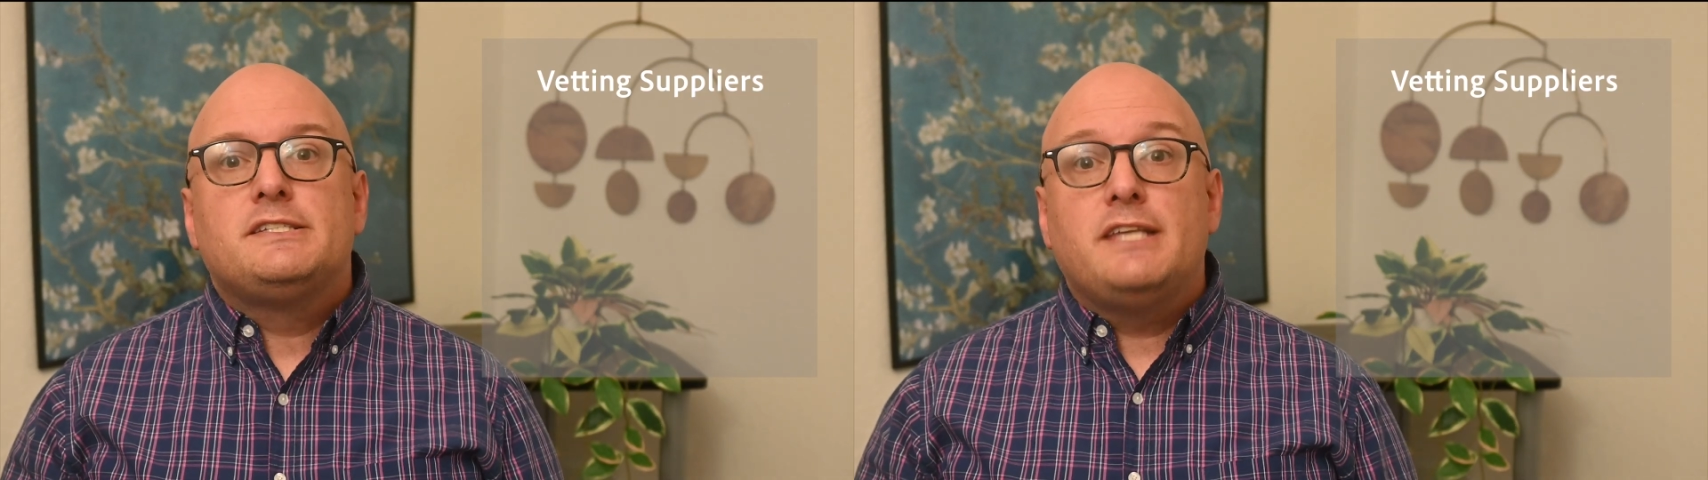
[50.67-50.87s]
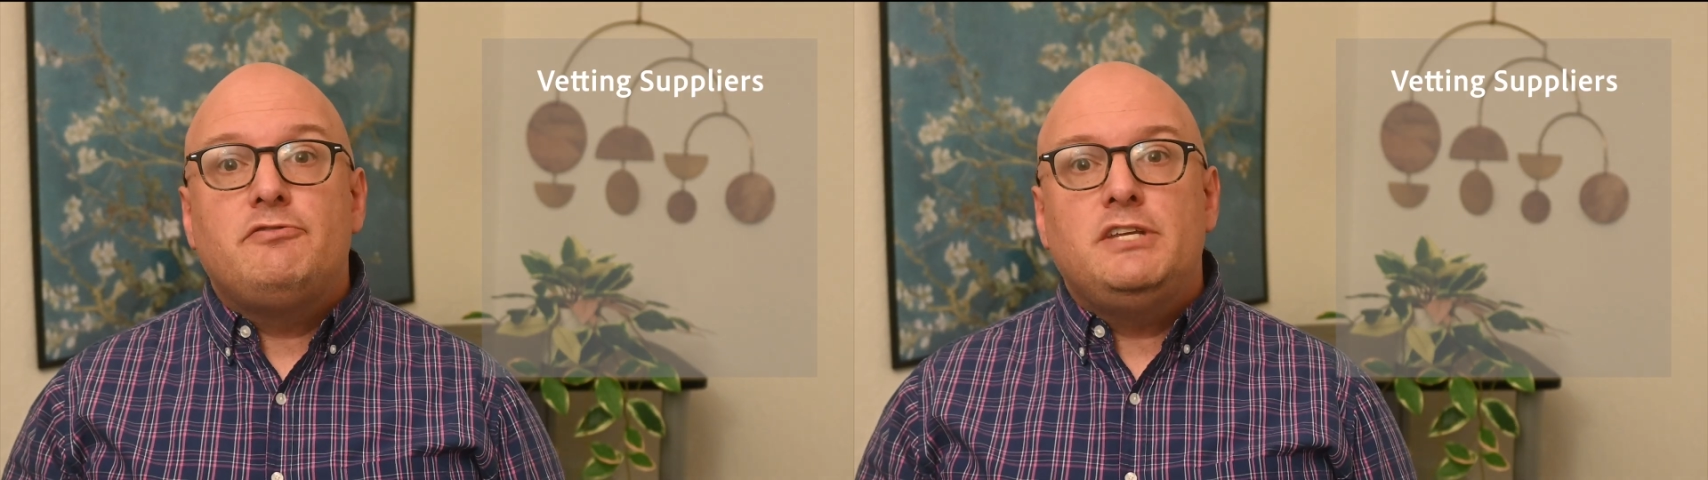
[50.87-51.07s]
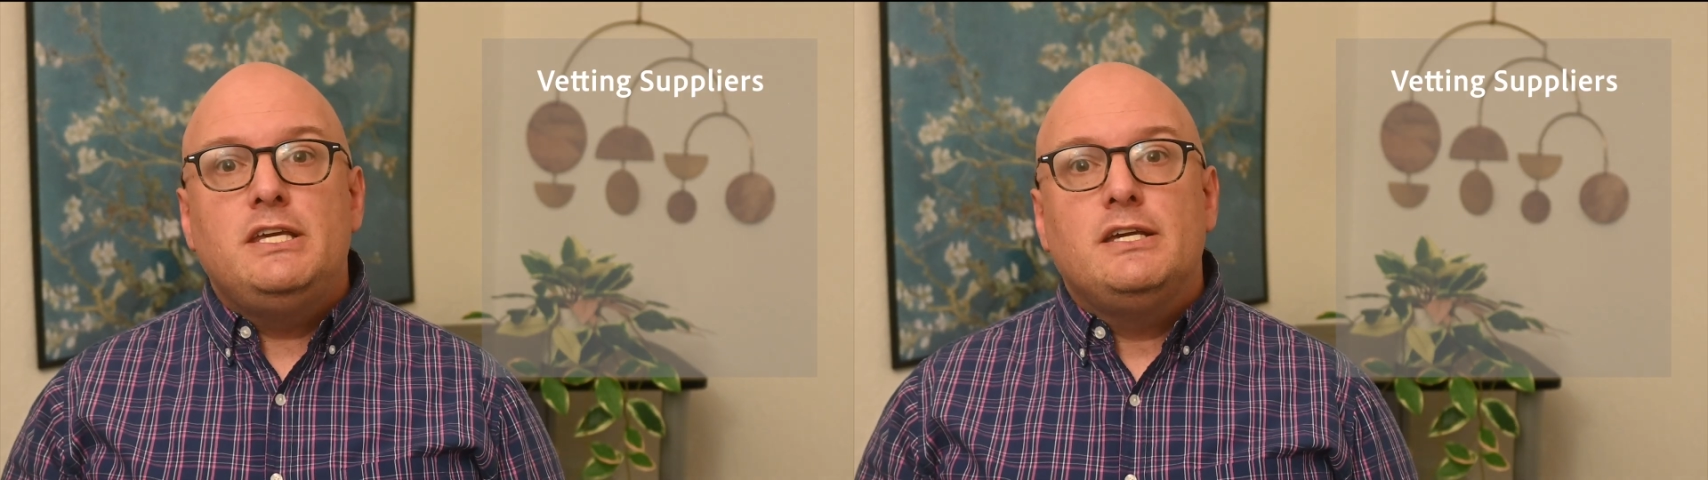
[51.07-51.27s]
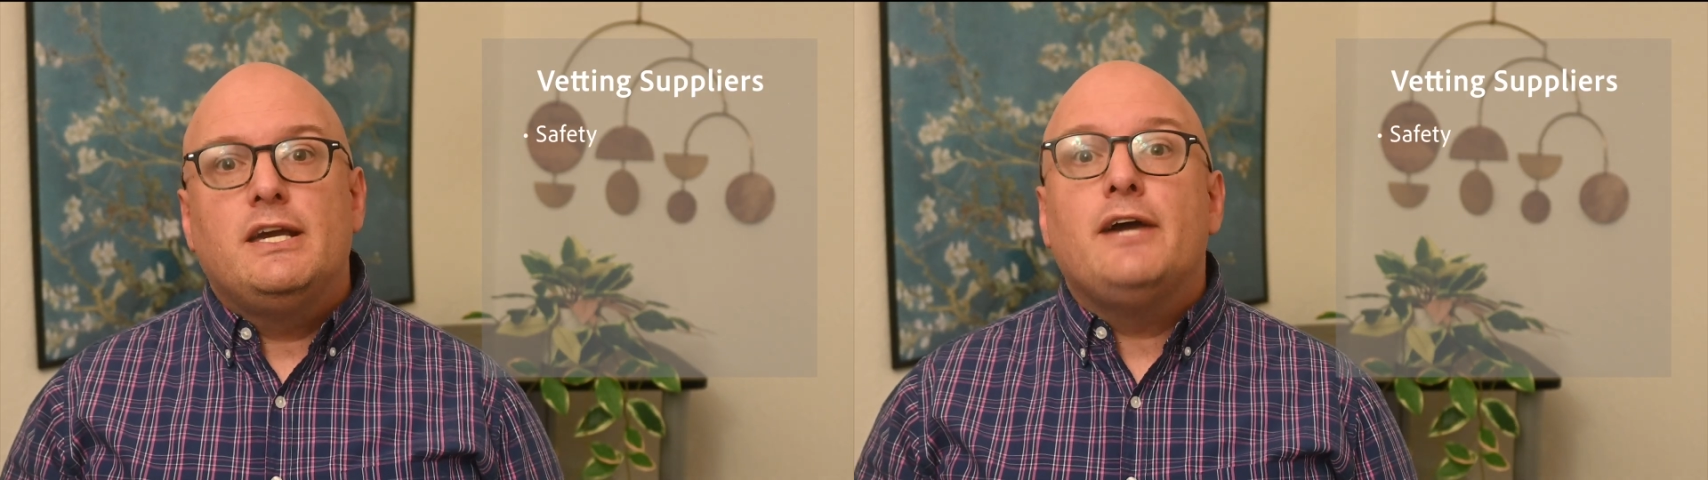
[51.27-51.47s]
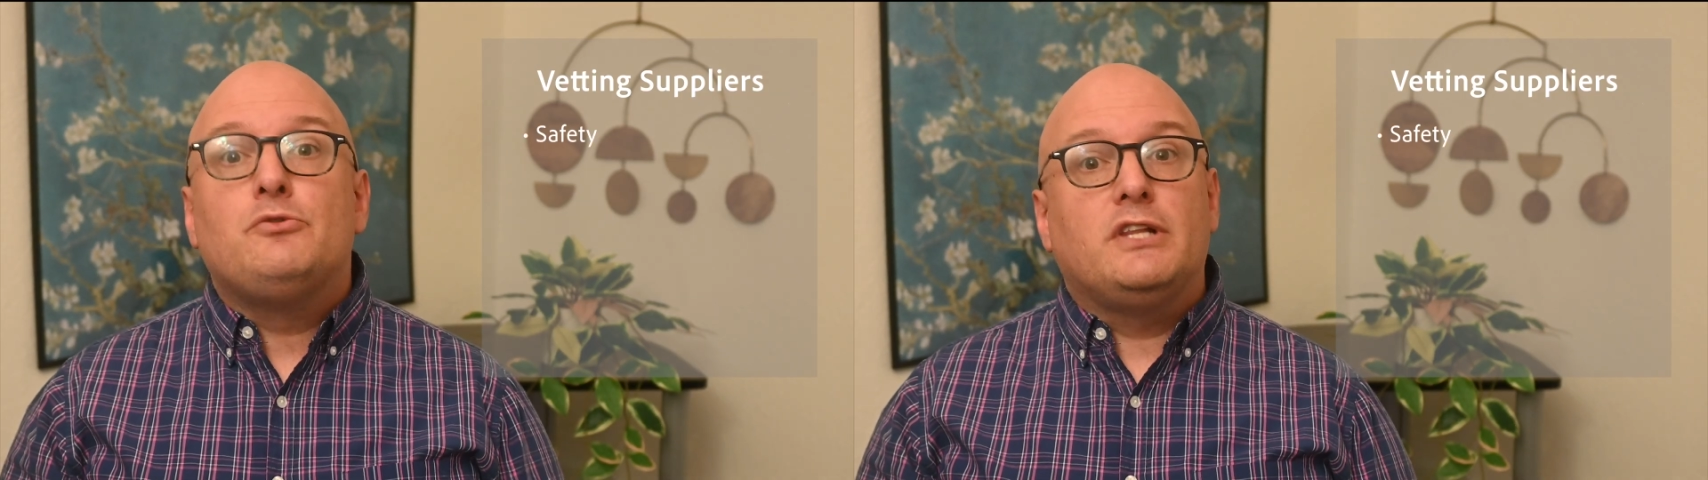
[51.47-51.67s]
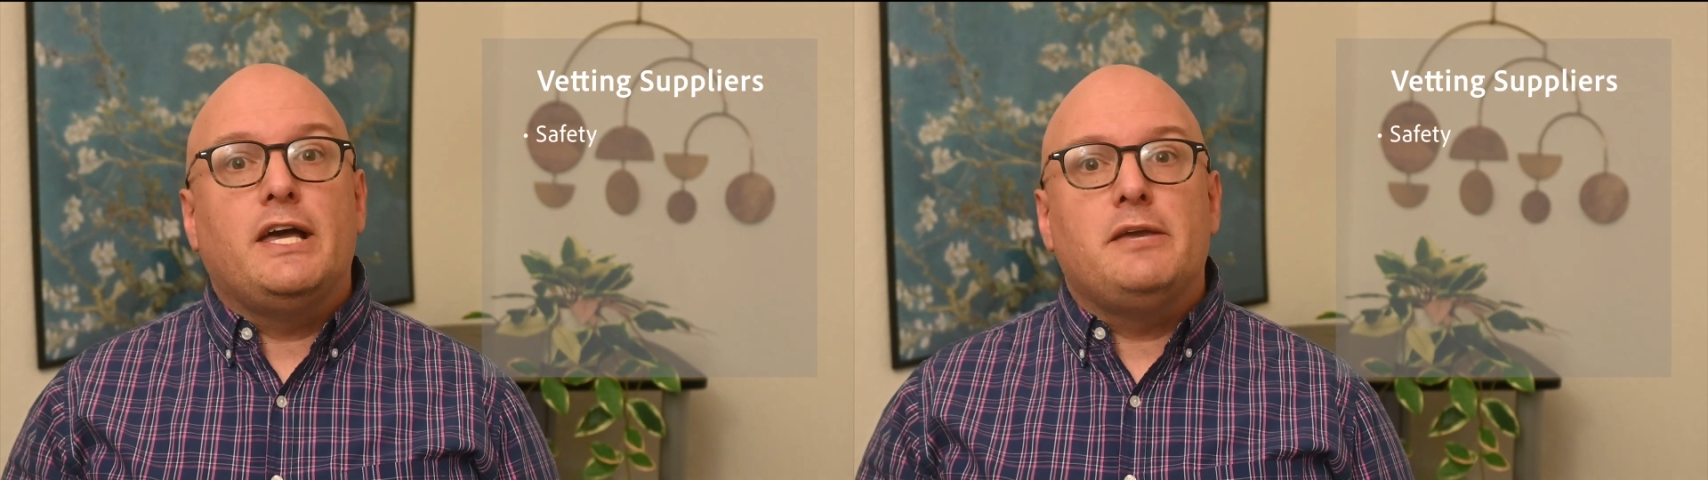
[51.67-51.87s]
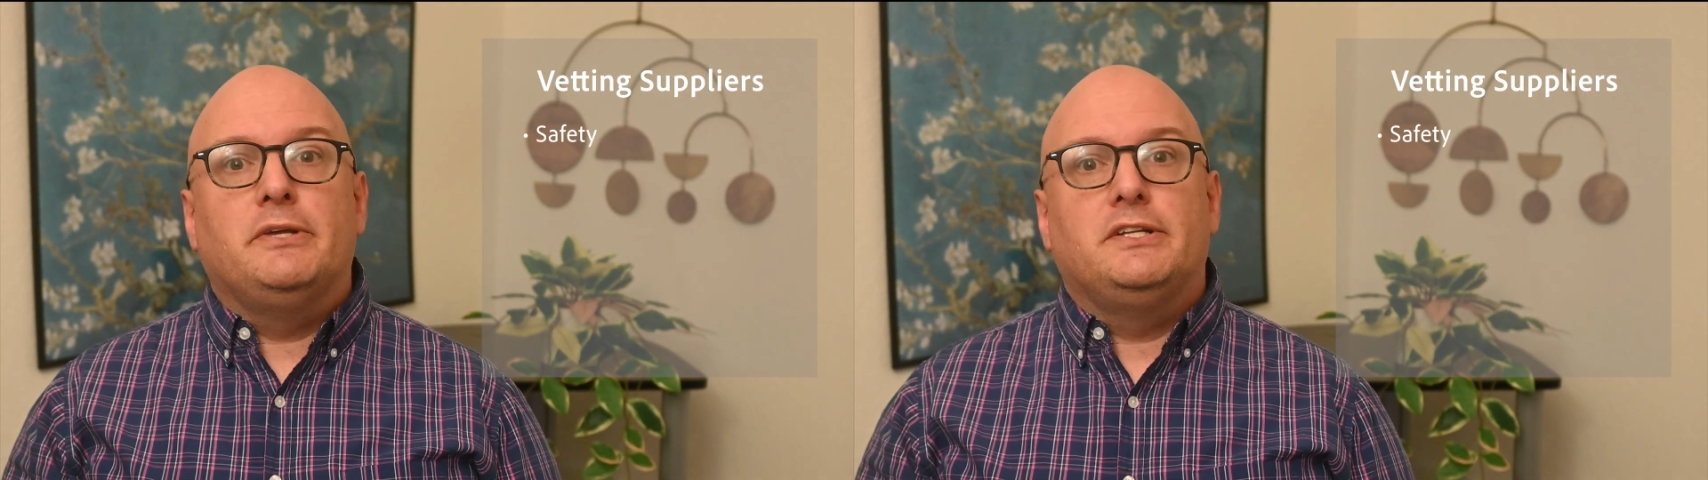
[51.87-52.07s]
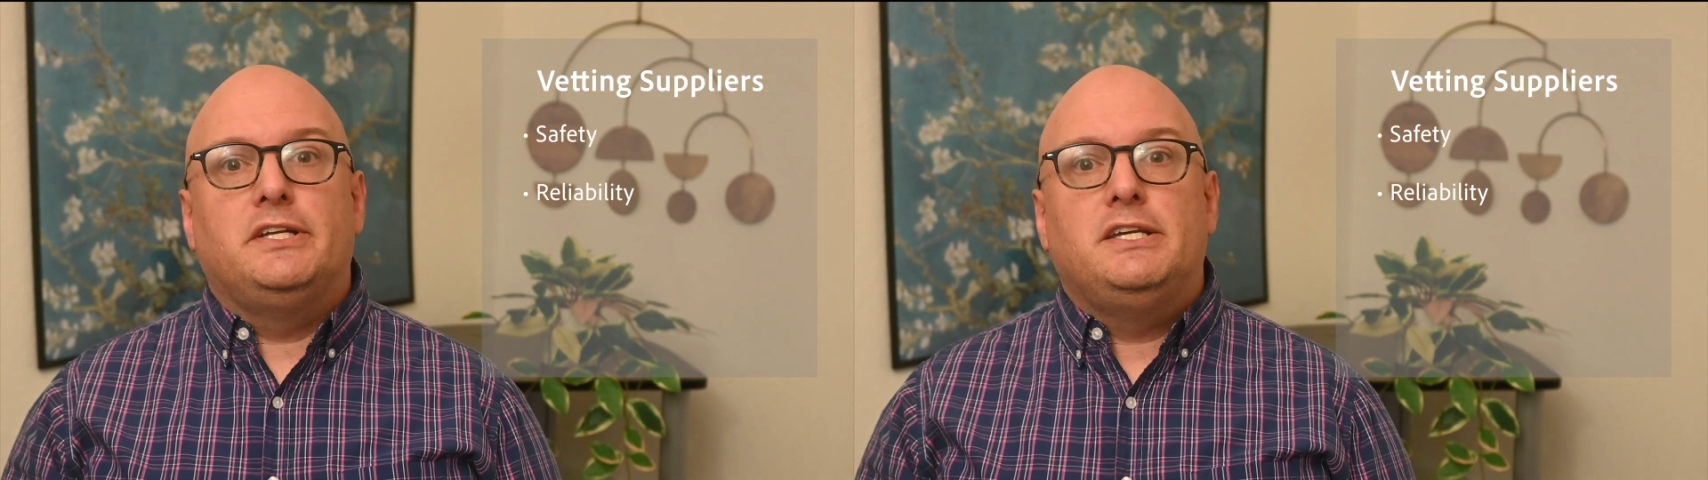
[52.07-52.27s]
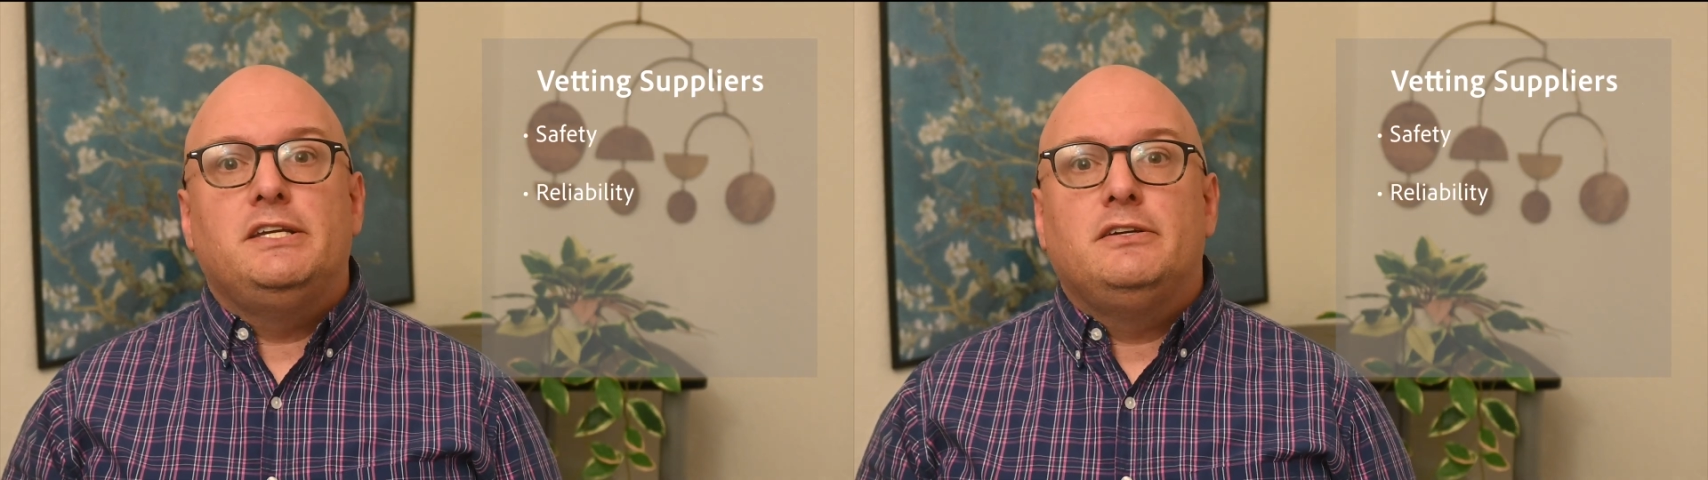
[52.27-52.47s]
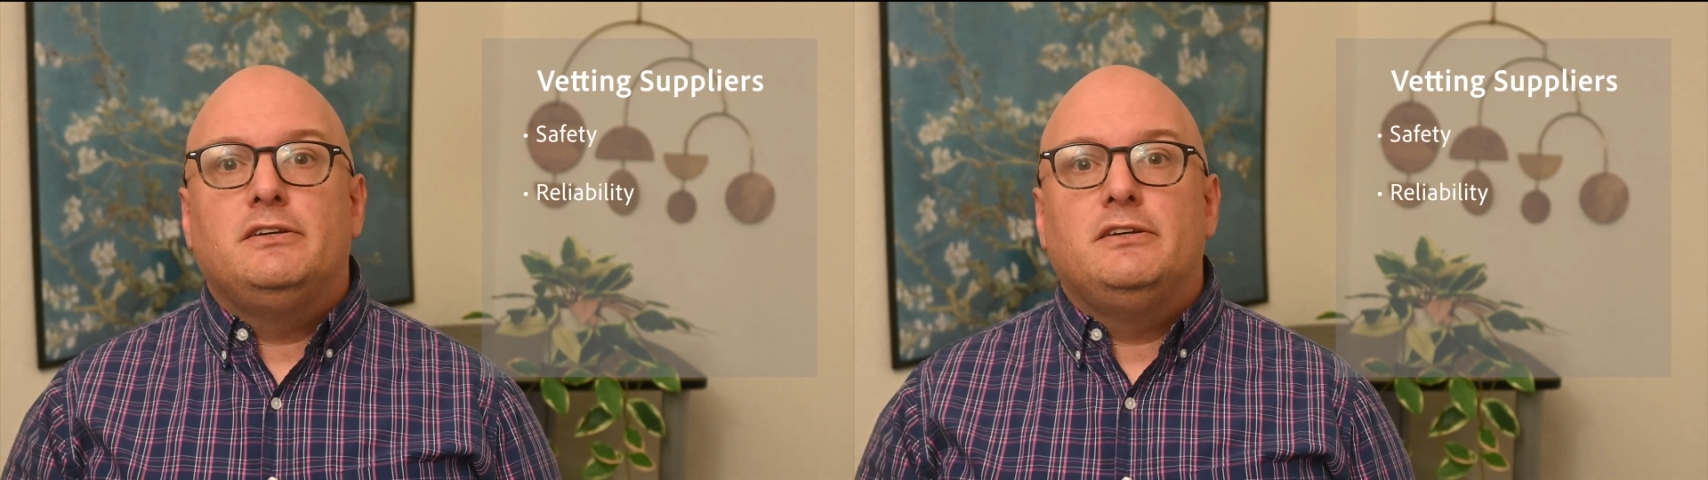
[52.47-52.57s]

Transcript: safety and reliability.